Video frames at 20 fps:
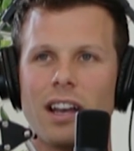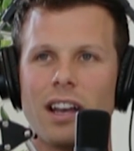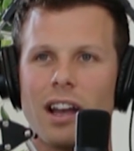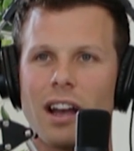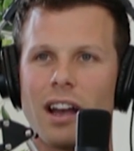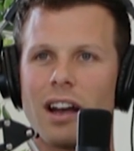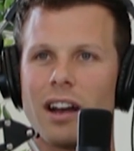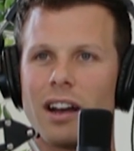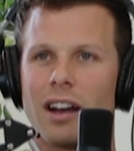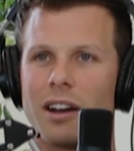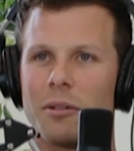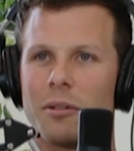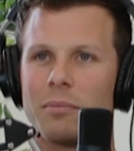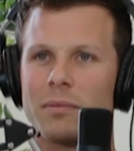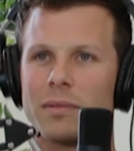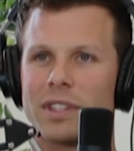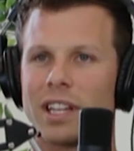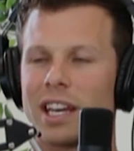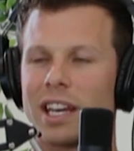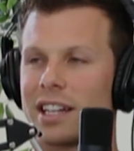
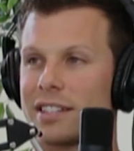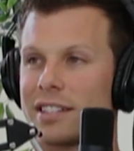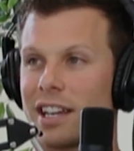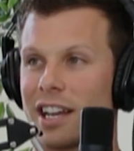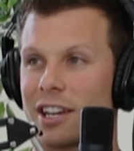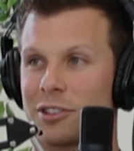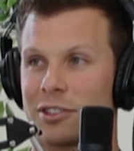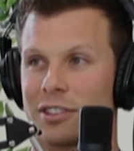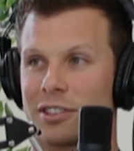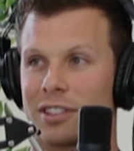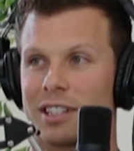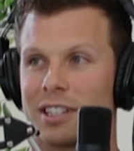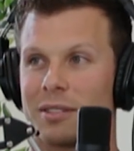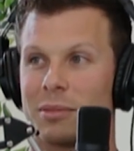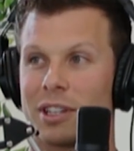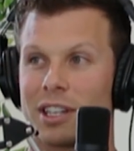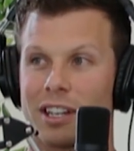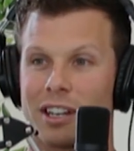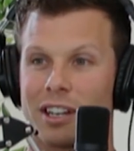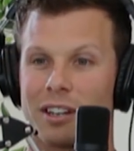that it's actually
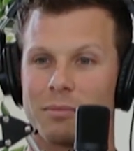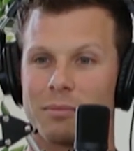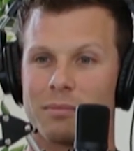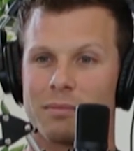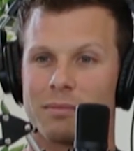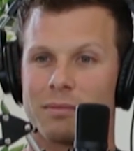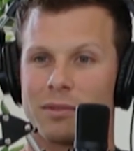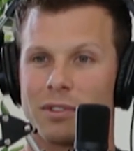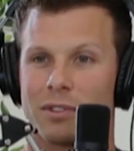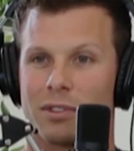become